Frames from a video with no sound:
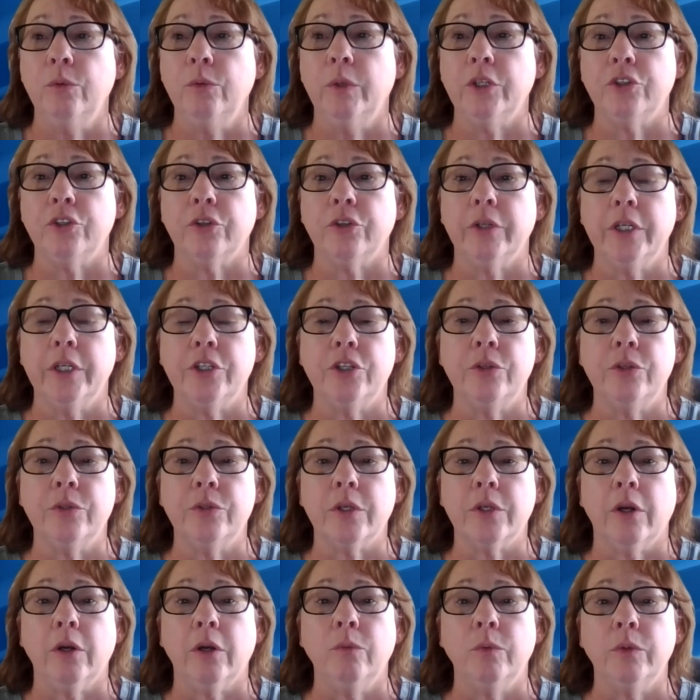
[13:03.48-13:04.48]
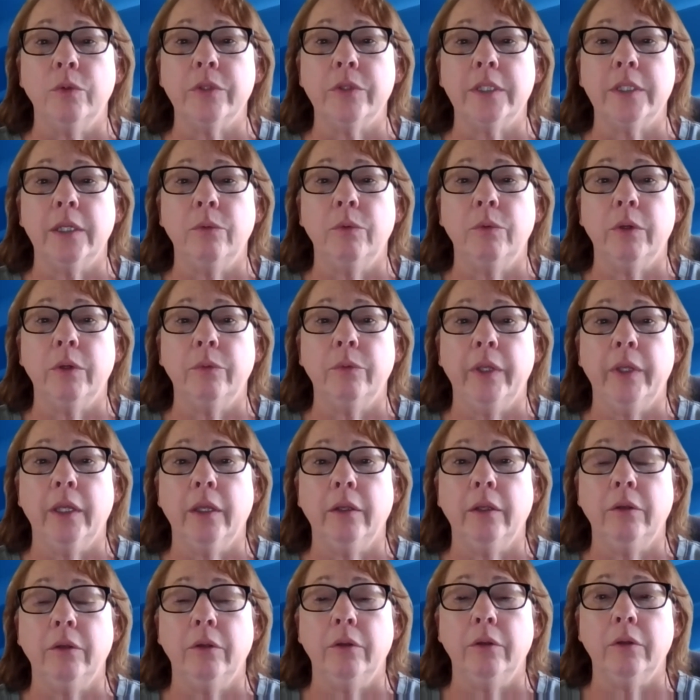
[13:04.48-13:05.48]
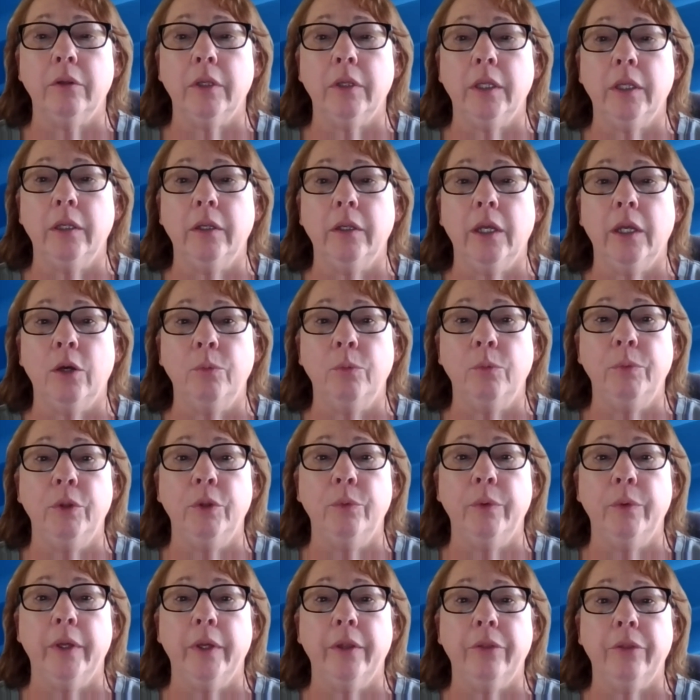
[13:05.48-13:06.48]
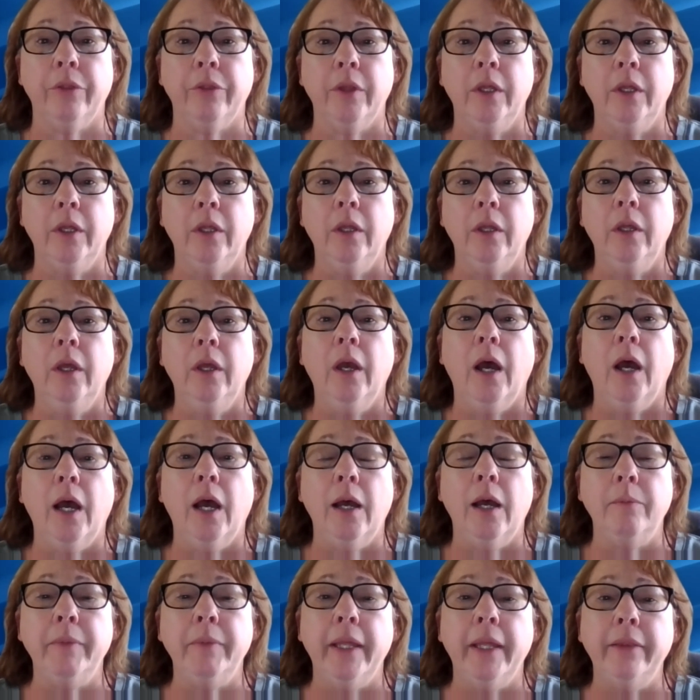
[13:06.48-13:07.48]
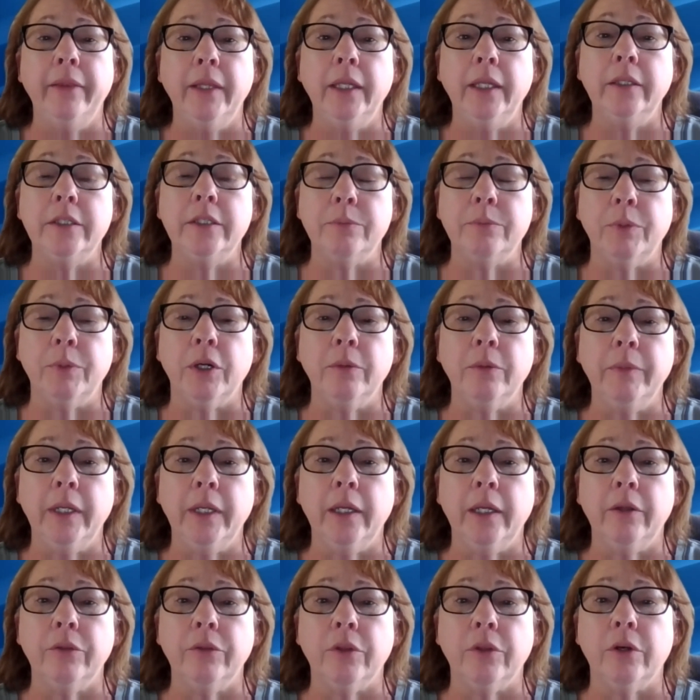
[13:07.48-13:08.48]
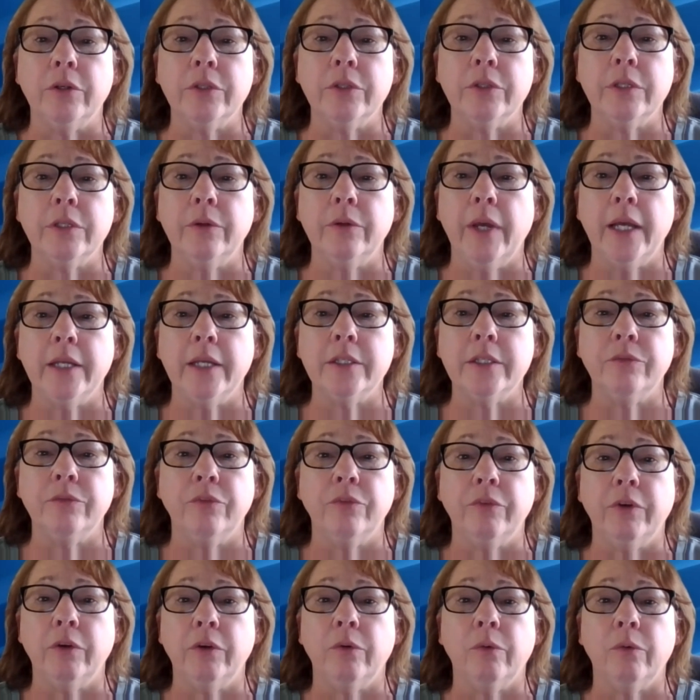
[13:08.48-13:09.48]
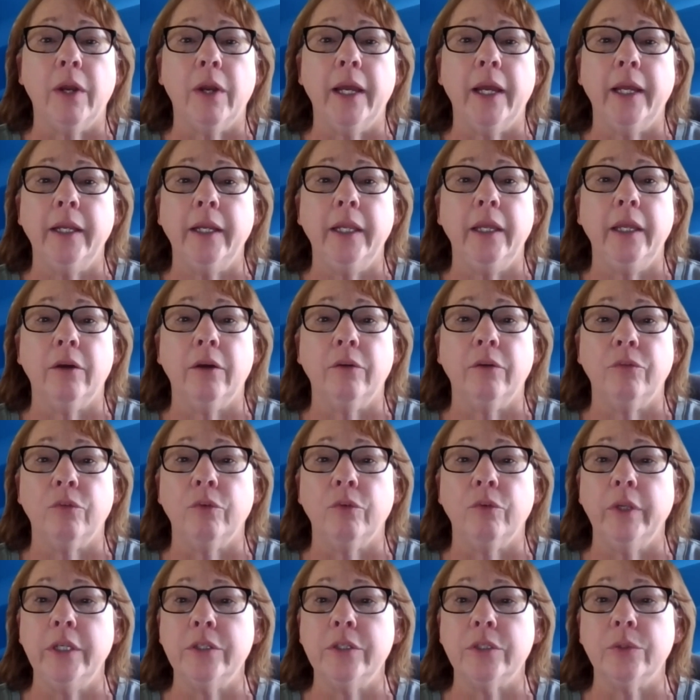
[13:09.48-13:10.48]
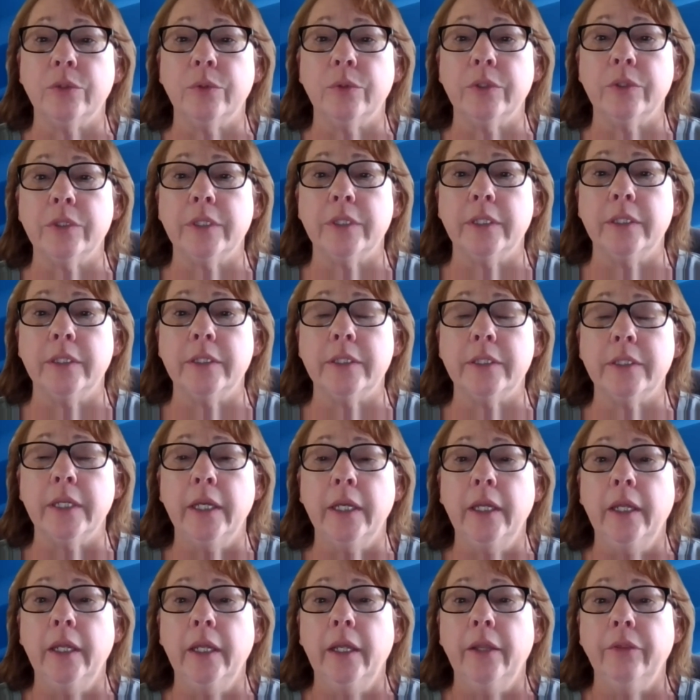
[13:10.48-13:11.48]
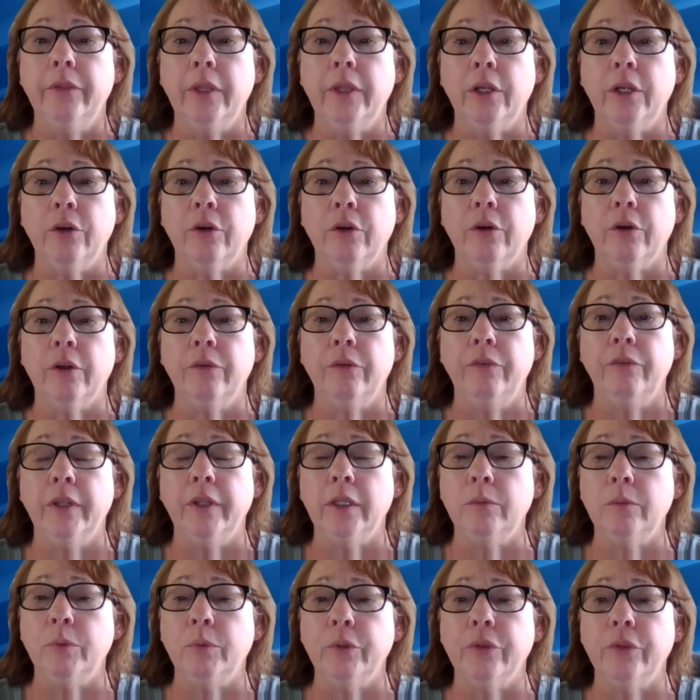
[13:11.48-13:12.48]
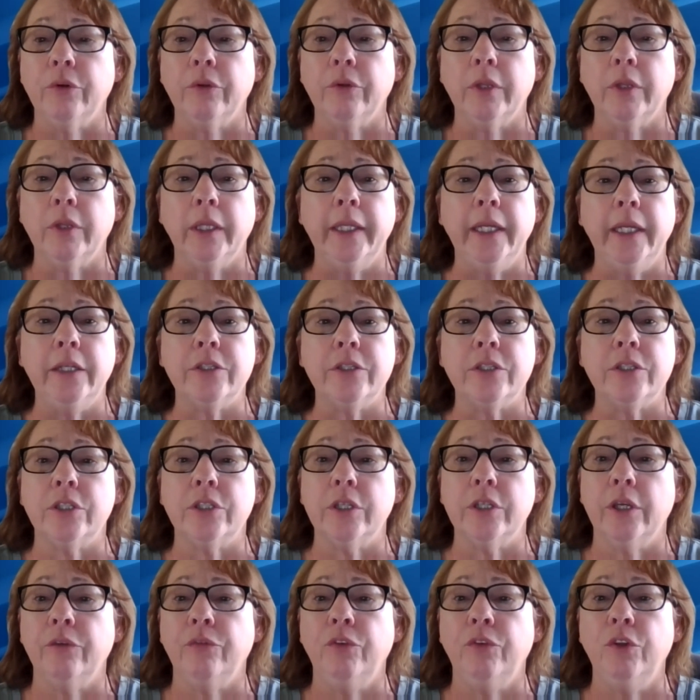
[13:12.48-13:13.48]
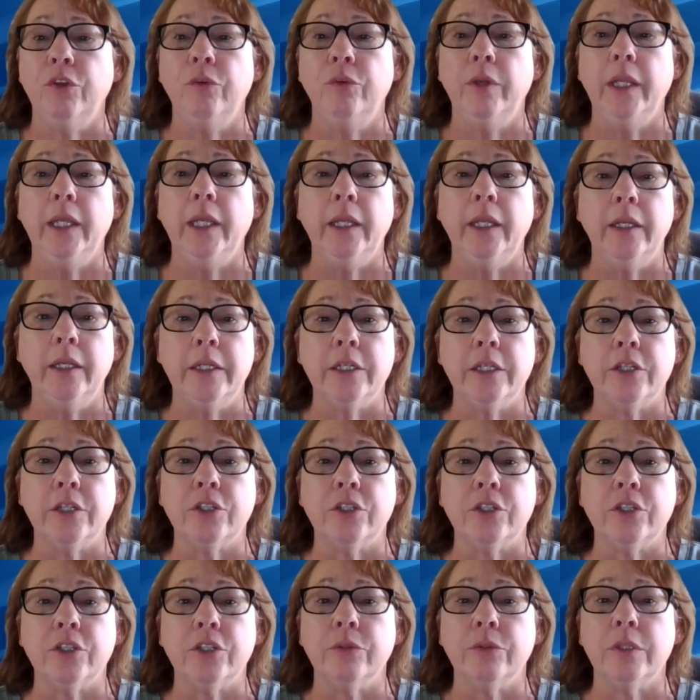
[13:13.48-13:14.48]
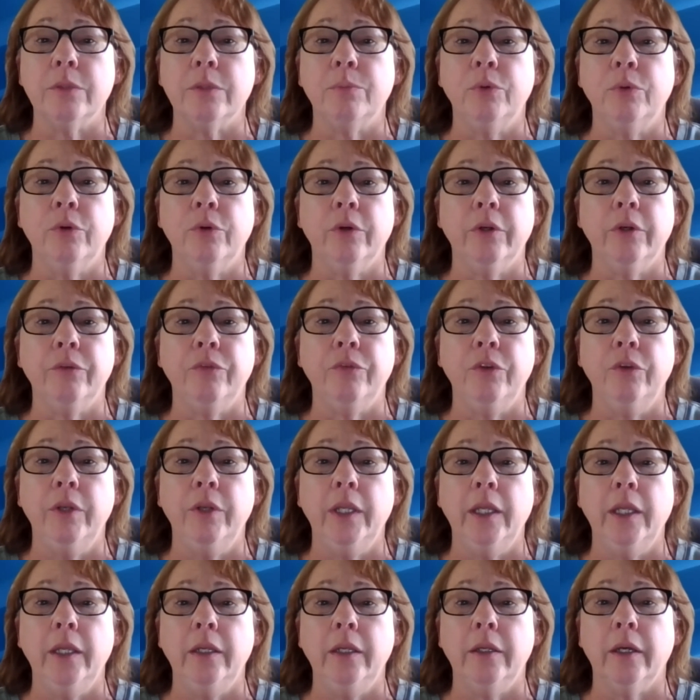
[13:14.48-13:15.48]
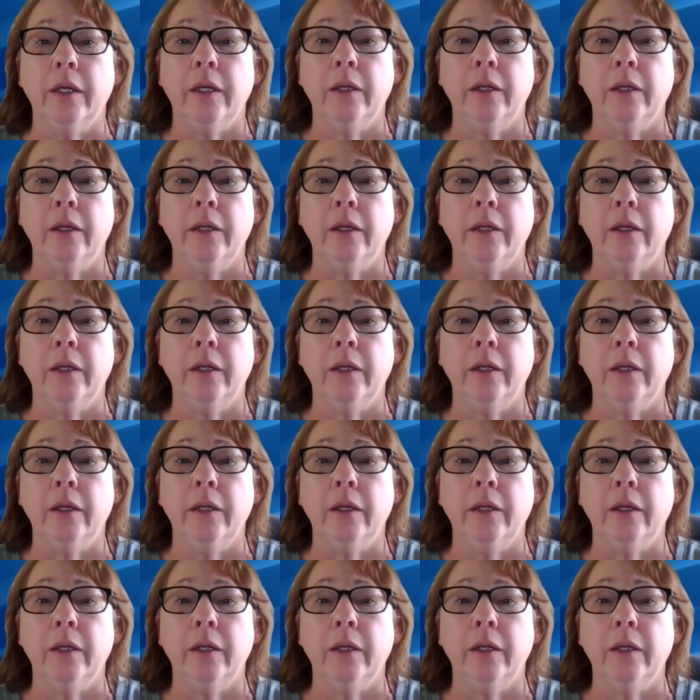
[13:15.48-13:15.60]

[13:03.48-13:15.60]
your issues are, and we'll see what we can help you with. And then Department of Health also has a variety of resources that are available. There are links if you need additional support, if you need